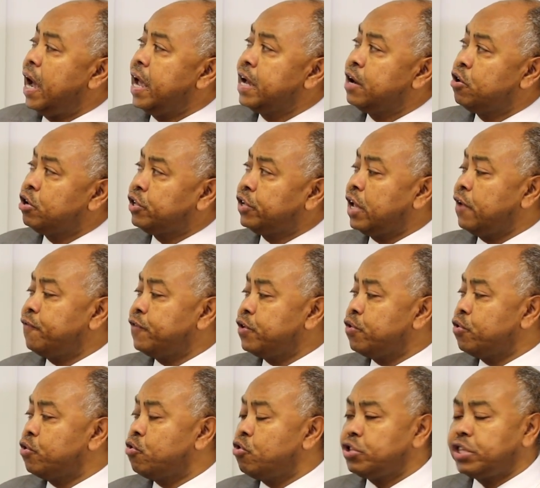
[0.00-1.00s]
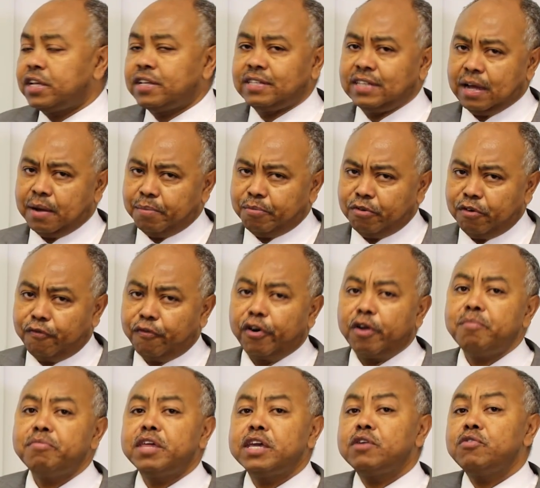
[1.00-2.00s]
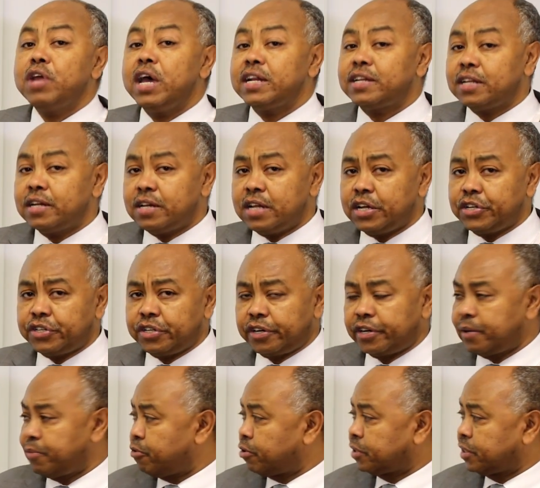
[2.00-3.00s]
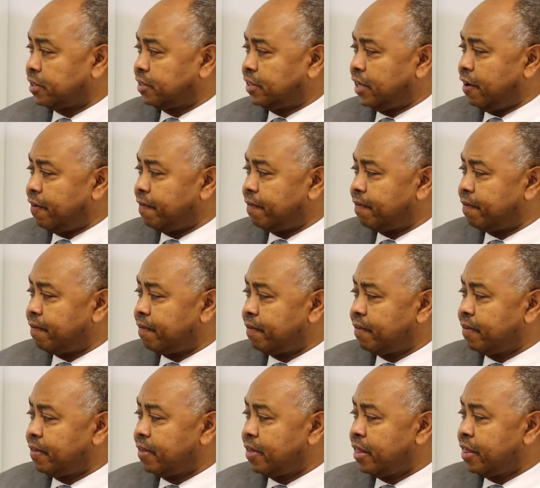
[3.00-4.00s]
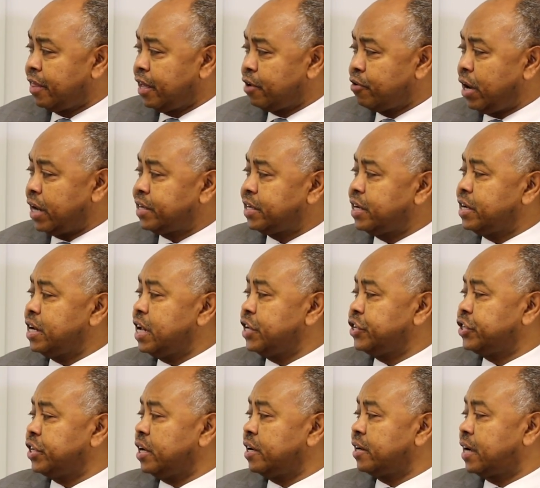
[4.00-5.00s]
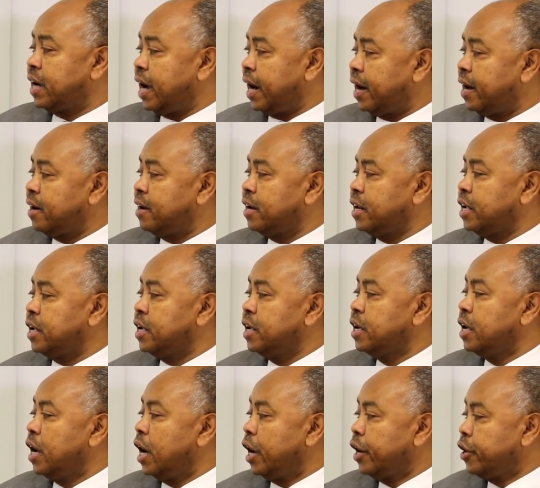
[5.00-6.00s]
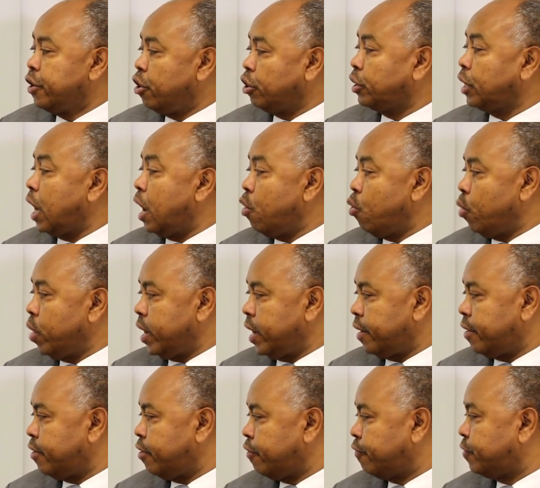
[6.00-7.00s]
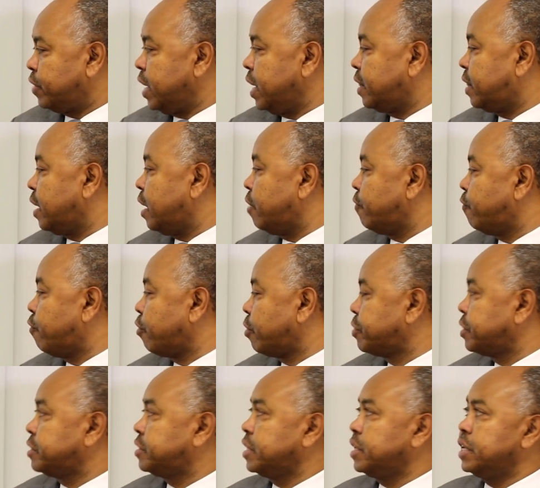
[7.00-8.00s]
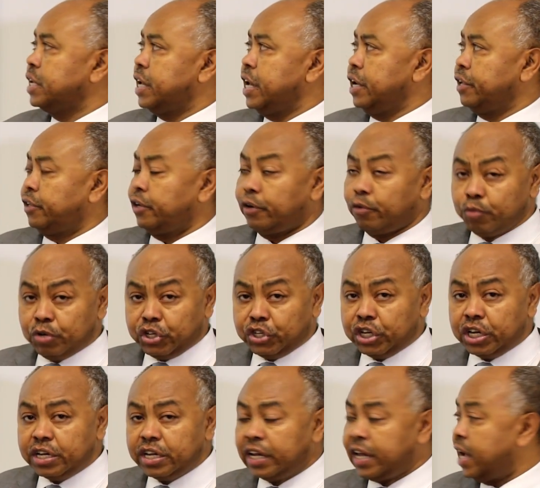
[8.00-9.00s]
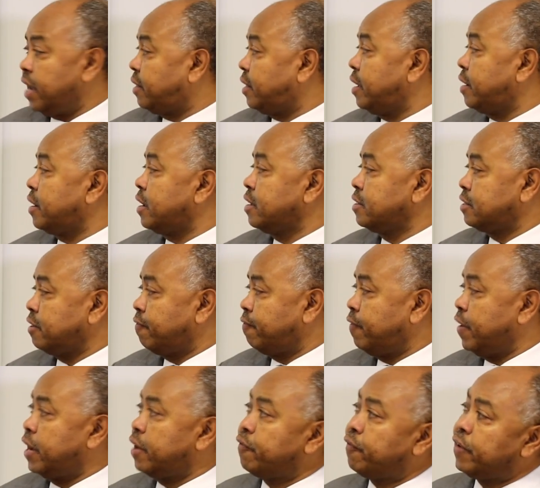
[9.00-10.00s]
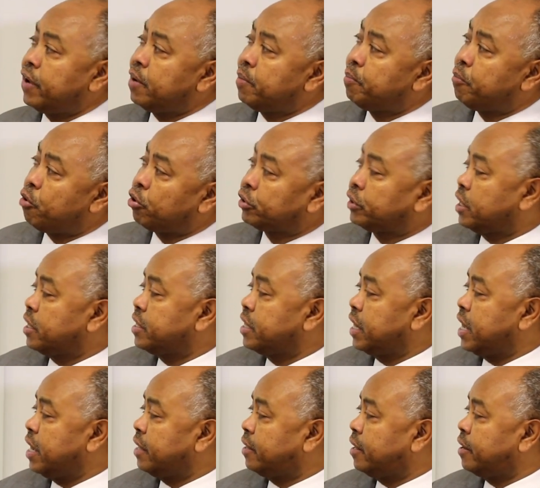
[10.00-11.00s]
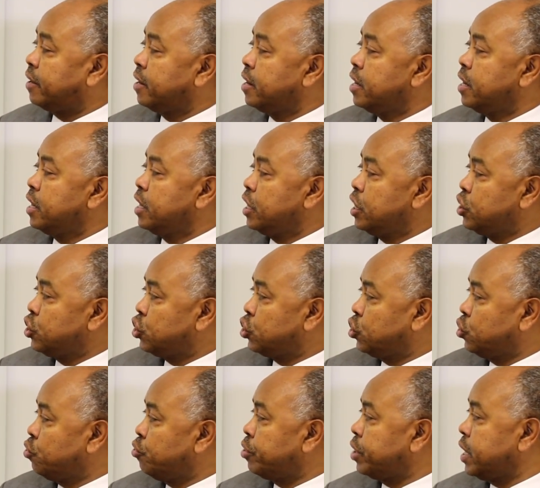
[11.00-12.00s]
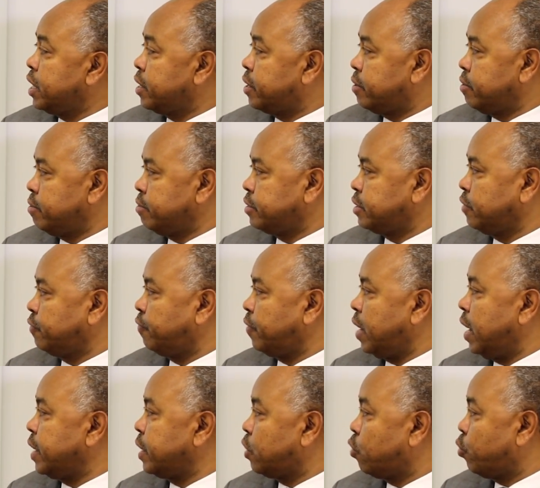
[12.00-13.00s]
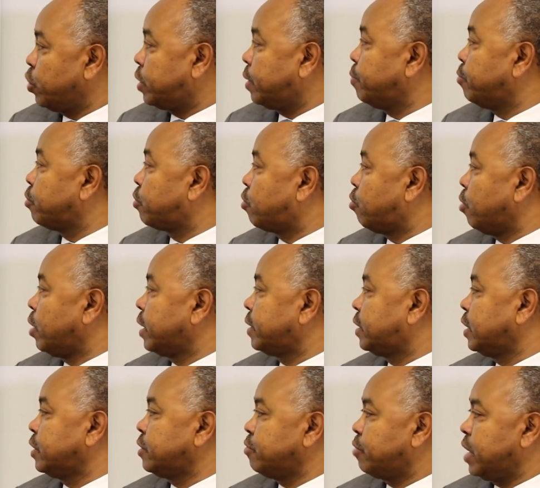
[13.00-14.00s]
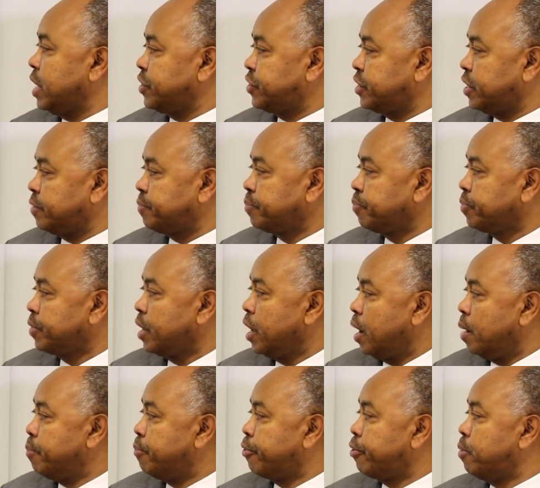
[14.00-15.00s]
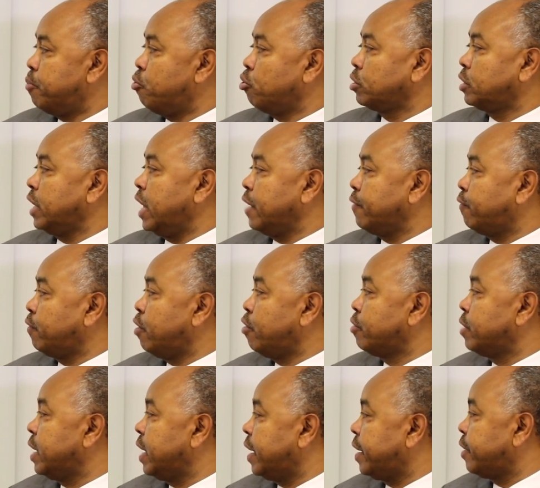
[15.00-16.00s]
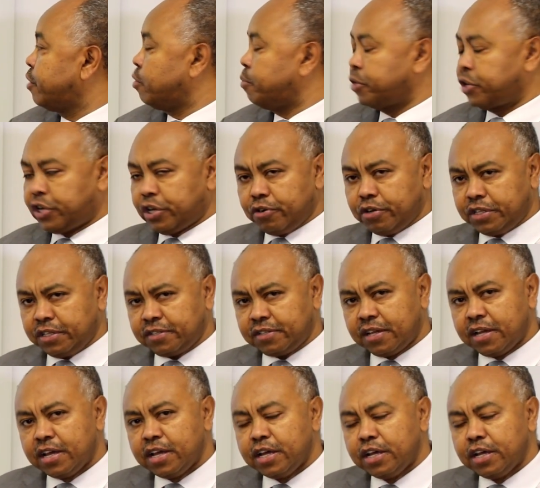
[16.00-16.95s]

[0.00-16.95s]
It could give you a good example from the United Nations report itself. The United Nations currently not aware of data for this indicator. Which indicator is a very important indicator? Ensure inclusive and equitable quality education and promote lifelong learning opportunities.